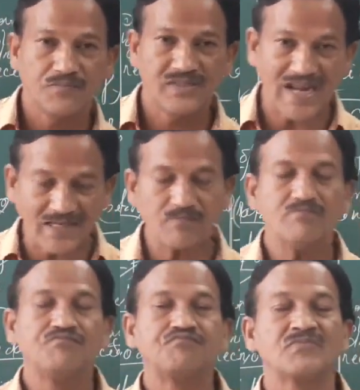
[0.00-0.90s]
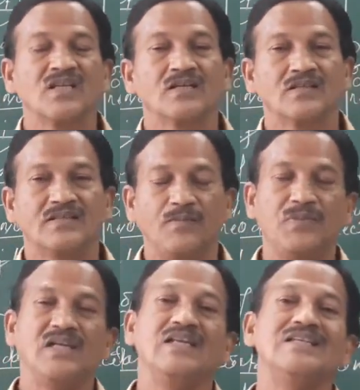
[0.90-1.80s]
time, the
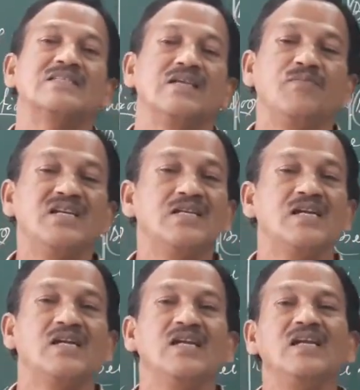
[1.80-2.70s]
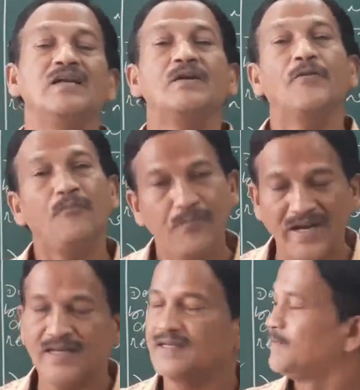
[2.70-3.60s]
bill is immediately
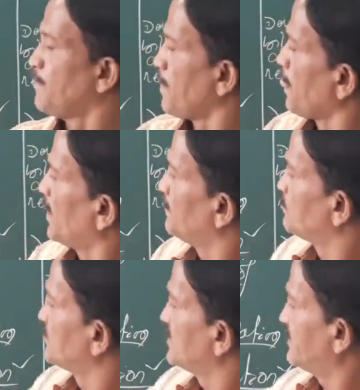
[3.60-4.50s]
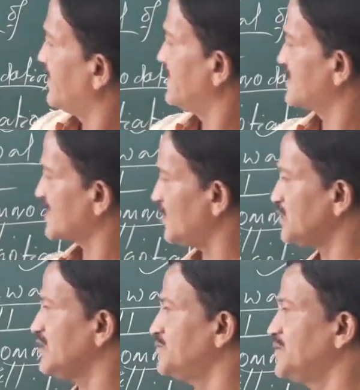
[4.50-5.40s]
paid. Then
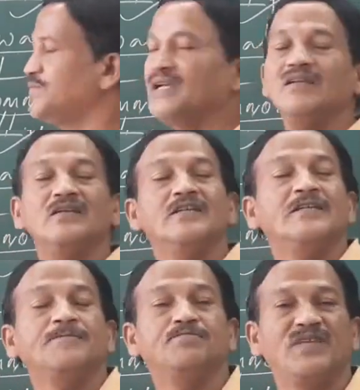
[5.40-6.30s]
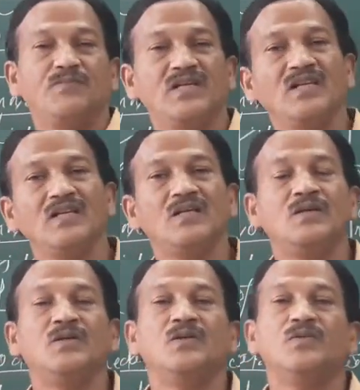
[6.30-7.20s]
discounting of the bill
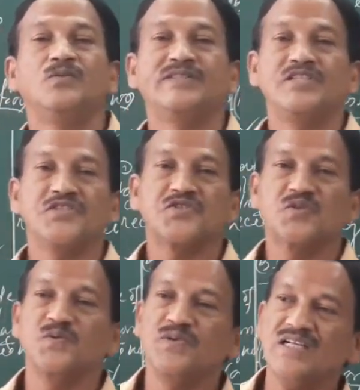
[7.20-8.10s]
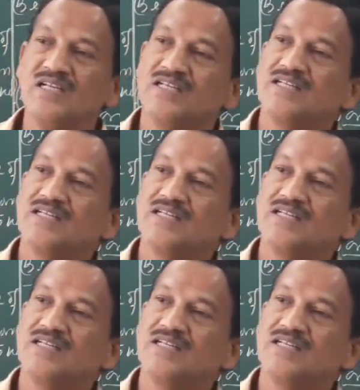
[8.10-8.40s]
which is to be